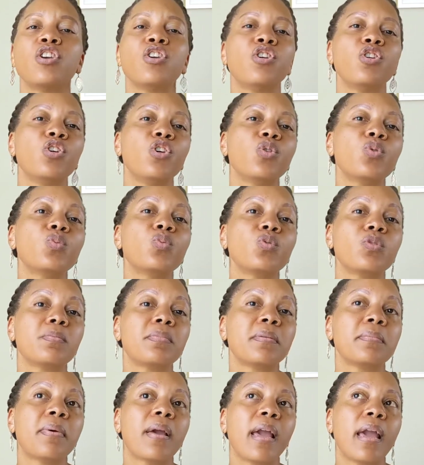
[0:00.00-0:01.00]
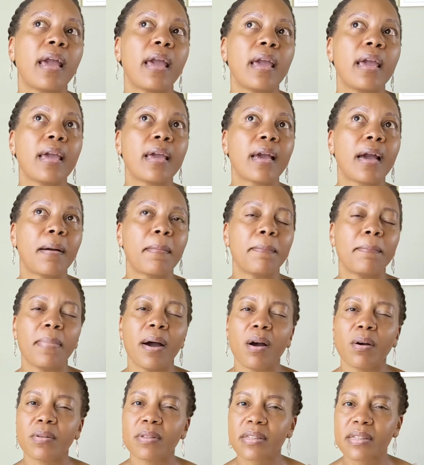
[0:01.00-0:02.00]
you would be paying
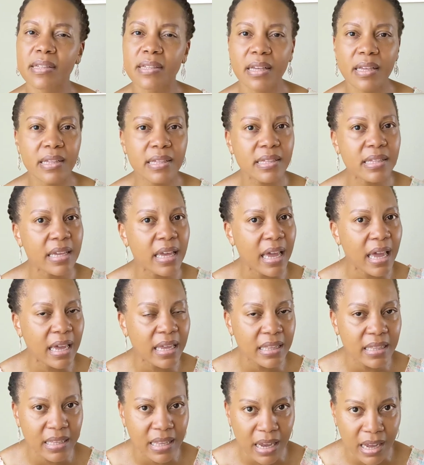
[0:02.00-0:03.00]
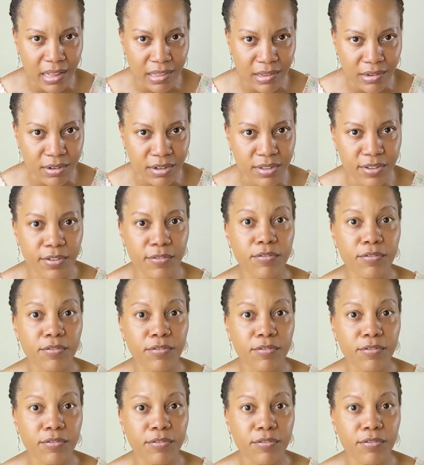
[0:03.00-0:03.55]
about $6 to $8